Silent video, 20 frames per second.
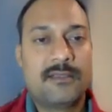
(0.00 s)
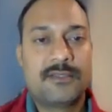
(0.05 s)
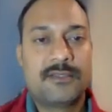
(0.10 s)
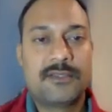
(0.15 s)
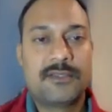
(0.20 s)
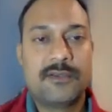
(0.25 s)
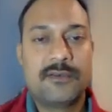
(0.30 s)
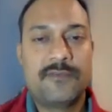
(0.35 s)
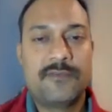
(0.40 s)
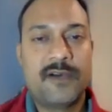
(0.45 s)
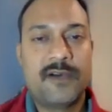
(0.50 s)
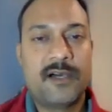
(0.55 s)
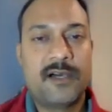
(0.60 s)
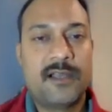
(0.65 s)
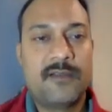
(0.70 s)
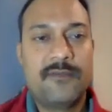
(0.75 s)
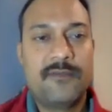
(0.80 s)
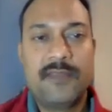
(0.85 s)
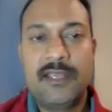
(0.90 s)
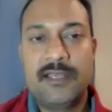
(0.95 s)
So
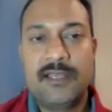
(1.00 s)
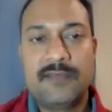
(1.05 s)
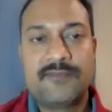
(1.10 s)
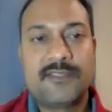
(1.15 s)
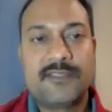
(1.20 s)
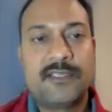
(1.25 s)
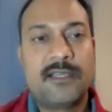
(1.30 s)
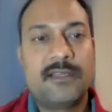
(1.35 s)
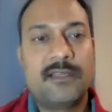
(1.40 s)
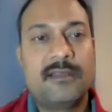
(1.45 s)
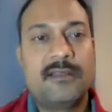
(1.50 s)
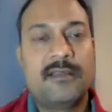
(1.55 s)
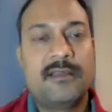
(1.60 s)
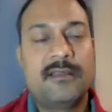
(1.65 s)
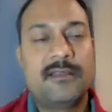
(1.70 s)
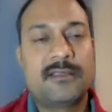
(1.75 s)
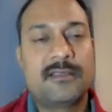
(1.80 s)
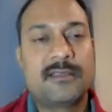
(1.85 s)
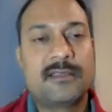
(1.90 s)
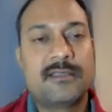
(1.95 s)
far, we have
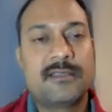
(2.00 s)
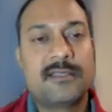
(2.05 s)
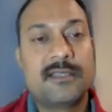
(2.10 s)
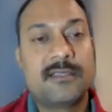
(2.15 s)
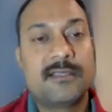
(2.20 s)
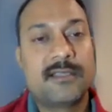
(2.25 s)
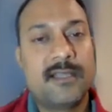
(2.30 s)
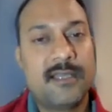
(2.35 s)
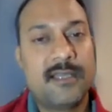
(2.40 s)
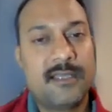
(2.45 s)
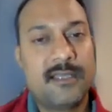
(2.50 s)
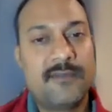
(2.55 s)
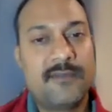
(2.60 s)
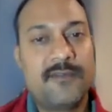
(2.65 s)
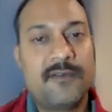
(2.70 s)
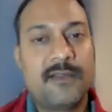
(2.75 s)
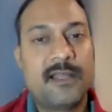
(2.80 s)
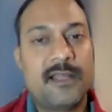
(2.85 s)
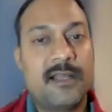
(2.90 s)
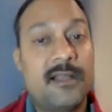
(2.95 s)
discussed is like
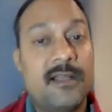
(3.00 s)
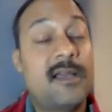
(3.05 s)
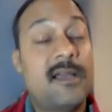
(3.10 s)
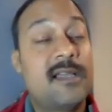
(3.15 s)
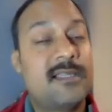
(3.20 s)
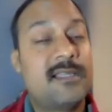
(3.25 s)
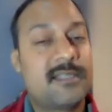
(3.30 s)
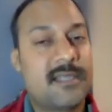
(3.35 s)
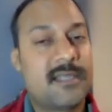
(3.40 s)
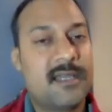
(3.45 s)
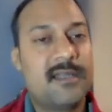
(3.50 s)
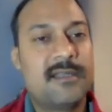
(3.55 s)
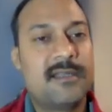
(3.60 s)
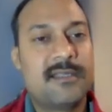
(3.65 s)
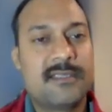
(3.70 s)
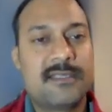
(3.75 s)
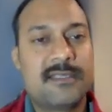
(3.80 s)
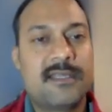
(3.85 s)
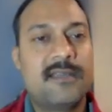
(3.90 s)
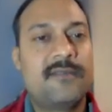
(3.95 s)
for analyze
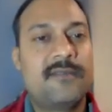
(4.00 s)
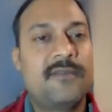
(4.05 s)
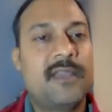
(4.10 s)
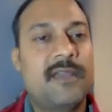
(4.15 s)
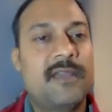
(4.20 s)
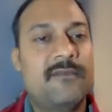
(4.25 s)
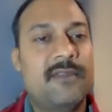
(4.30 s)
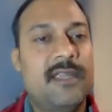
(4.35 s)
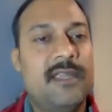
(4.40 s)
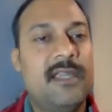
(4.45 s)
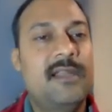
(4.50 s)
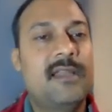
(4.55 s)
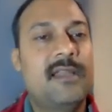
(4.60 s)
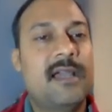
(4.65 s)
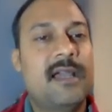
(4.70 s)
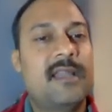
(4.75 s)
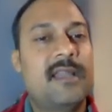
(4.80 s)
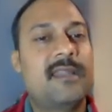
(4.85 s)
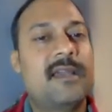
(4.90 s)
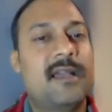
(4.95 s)
current state, we have
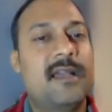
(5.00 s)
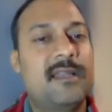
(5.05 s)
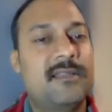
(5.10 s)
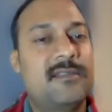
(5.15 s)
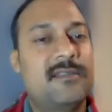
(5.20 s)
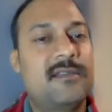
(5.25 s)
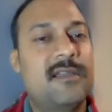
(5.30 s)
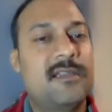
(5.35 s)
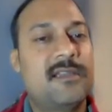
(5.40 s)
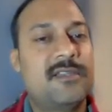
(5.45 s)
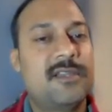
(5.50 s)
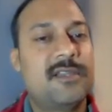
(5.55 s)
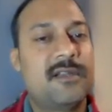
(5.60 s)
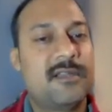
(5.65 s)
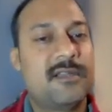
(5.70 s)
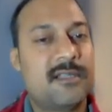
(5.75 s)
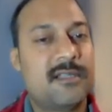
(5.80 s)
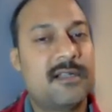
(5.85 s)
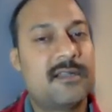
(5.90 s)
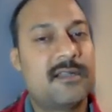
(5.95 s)
need and the illustration
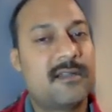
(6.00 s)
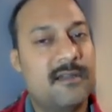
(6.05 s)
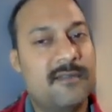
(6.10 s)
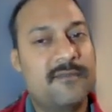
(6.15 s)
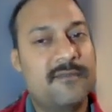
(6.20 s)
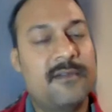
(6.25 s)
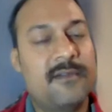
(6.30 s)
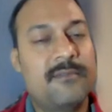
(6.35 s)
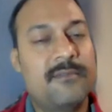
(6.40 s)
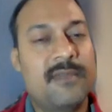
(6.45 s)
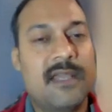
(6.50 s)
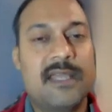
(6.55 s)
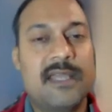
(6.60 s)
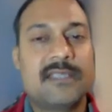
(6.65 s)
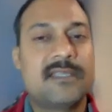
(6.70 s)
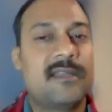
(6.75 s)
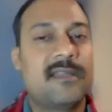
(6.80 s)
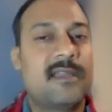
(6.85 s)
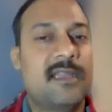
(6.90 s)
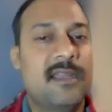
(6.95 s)
result confirmed
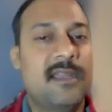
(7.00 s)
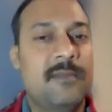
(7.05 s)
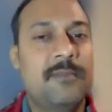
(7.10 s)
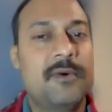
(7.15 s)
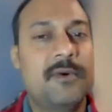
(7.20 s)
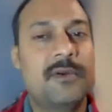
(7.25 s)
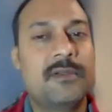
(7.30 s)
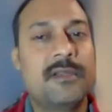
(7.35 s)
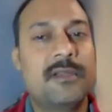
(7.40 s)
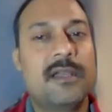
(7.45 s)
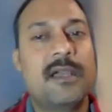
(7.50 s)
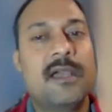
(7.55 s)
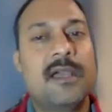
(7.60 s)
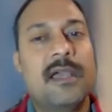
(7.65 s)
as an input,